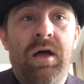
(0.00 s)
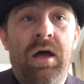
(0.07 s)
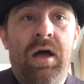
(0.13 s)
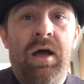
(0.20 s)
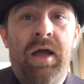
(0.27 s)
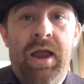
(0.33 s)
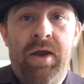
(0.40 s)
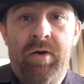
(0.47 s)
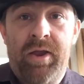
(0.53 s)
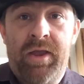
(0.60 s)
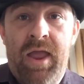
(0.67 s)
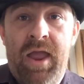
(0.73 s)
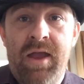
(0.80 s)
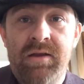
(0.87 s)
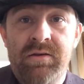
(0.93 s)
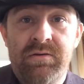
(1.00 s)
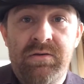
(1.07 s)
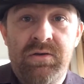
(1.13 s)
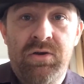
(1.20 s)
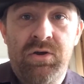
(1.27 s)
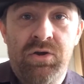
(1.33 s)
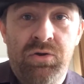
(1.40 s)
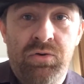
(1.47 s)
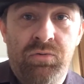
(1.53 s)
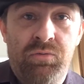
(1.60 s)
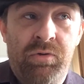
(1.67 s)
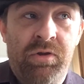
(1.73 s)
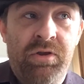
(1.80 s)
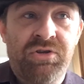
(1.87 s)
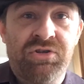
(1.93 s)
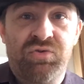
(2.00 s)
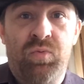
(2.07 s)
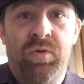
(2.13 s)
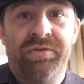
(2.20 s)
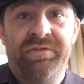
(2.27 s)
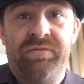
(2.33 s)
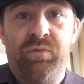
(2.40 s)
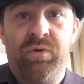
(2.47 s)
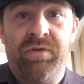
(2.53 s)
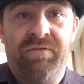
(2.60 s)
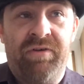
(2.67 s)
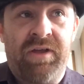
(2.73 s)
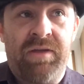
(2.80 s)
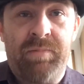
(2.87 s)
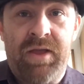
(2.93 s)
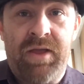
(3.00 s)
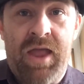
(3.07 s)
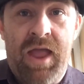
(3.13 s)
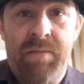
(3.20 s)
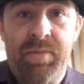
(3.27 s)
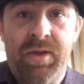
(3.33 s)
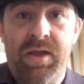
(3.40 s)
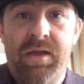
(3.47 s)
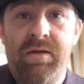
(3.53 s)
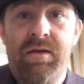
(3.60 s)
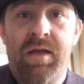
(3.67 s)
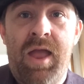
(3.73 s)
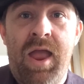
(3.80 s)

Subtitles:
Eric Kane, who really just wants everyone to fucking be happy